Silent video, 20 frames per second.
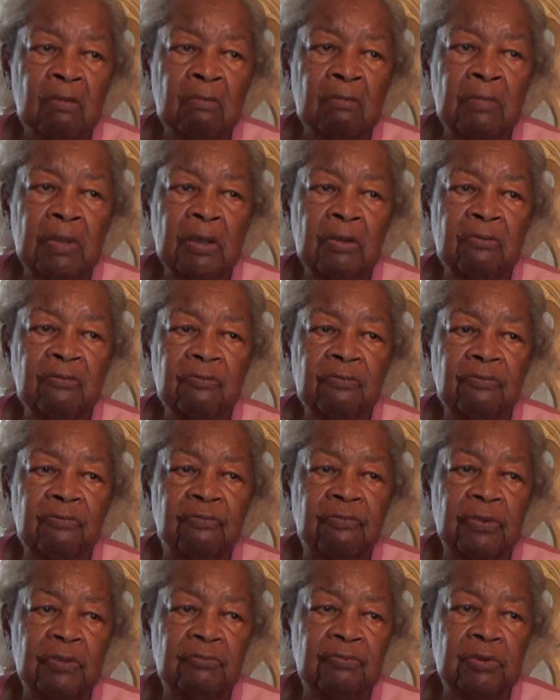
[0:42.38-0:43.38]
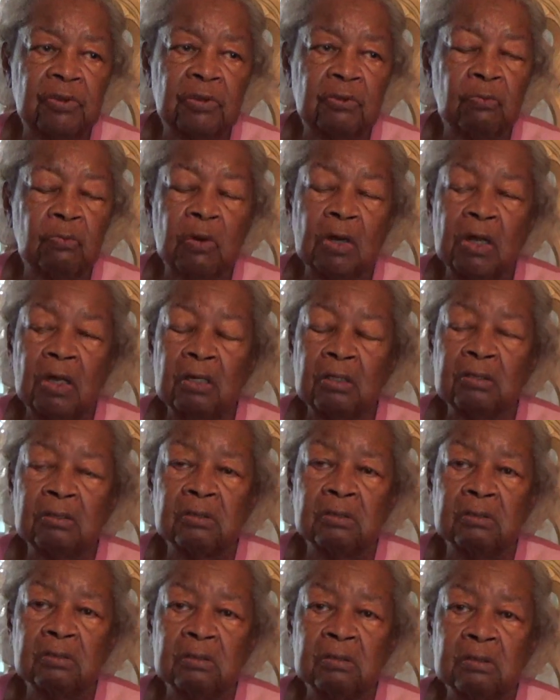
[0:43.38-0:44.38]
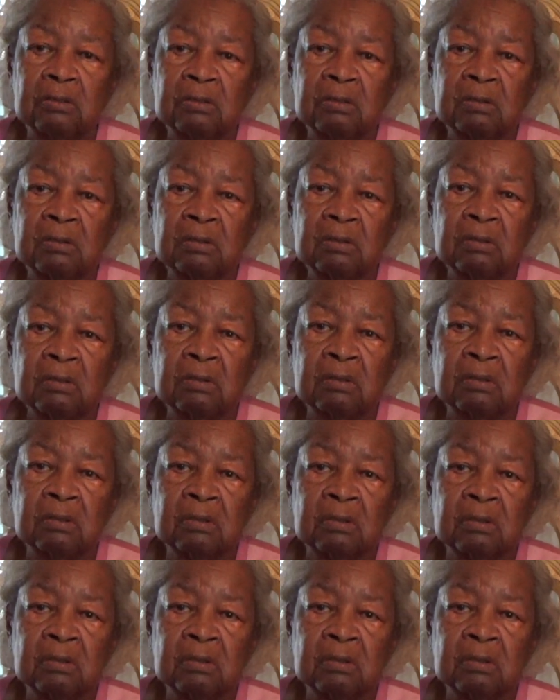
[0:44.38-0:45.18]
about 51. All right.